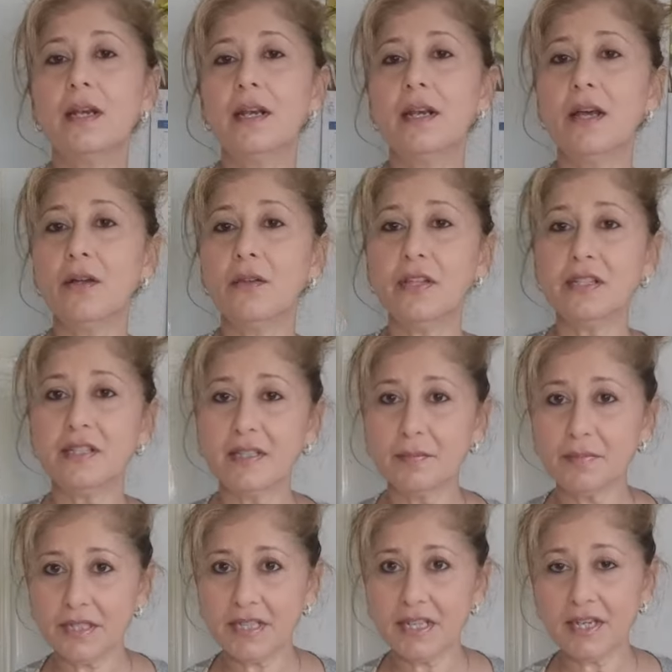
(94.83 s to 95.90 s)
Now, the
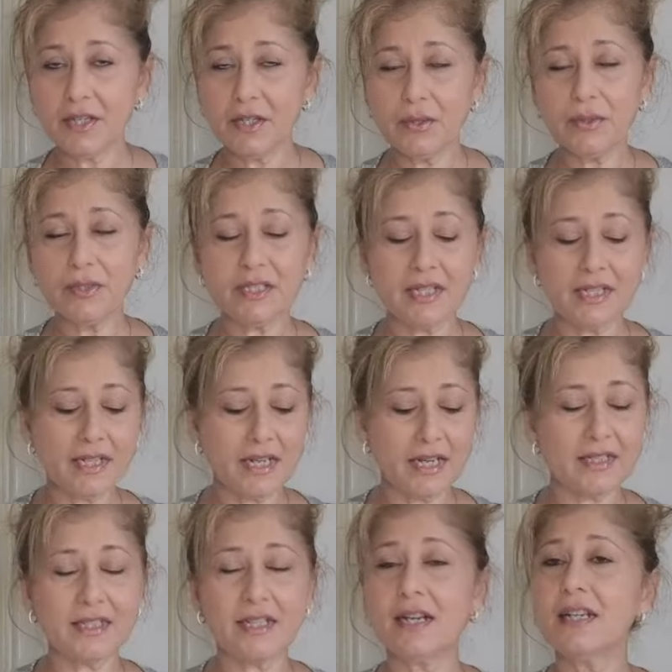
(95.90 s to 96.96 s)
Zibdiya used in
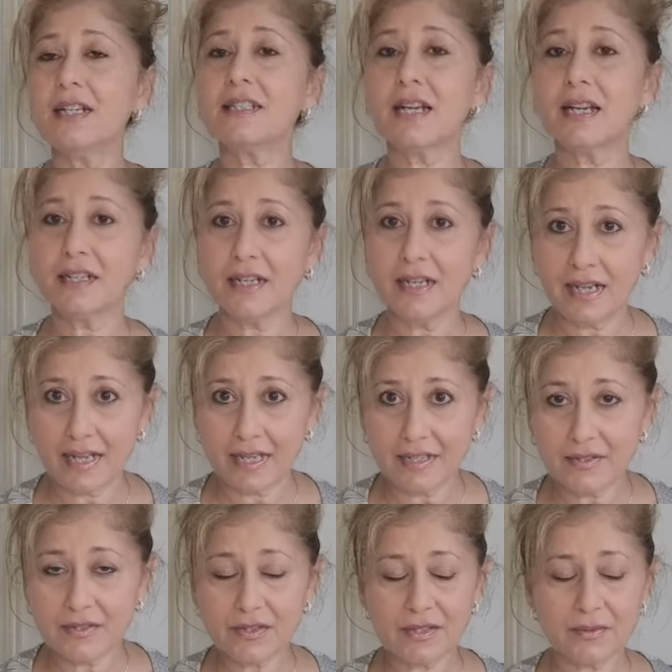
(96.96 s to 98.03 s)
Gaza is
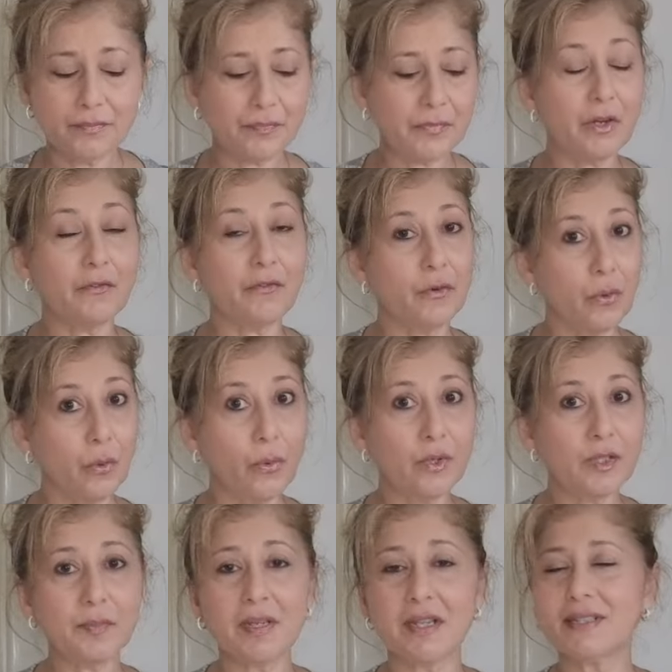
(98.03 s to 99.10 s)
unglazed, of
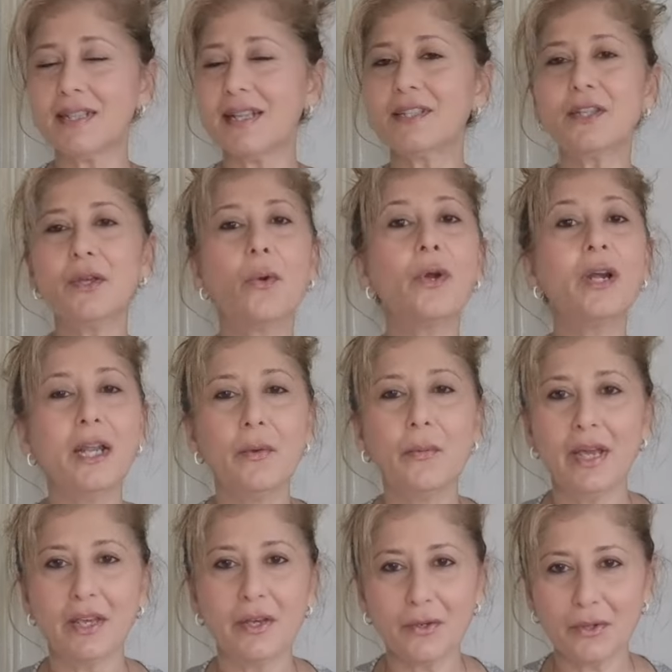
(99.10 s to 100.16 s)
course, because that's the only
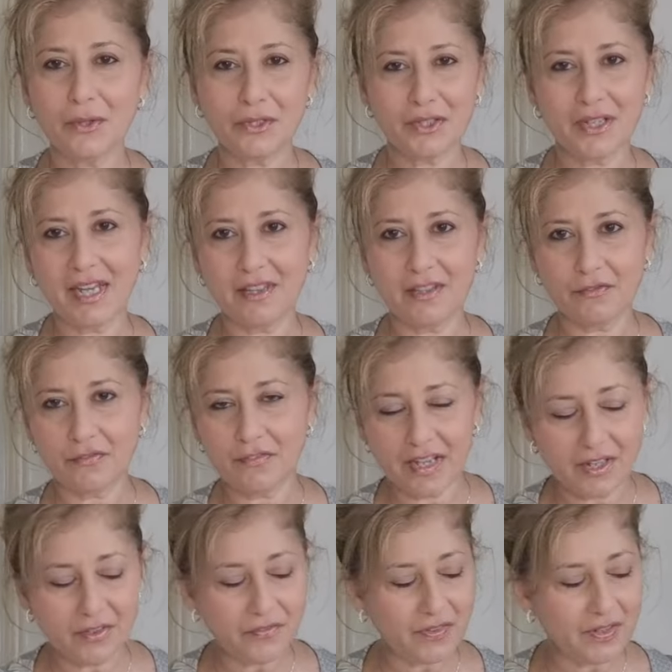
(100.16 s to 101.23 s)
way you're going to get the
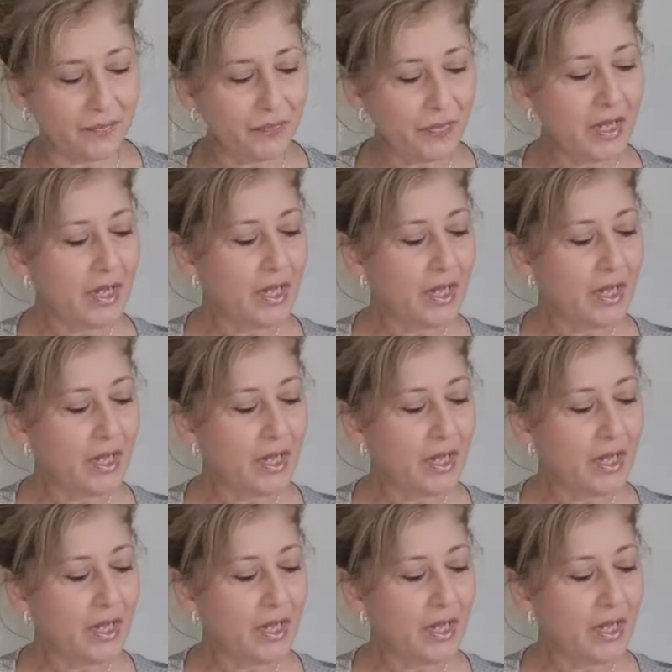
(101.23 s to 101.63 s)
flavor.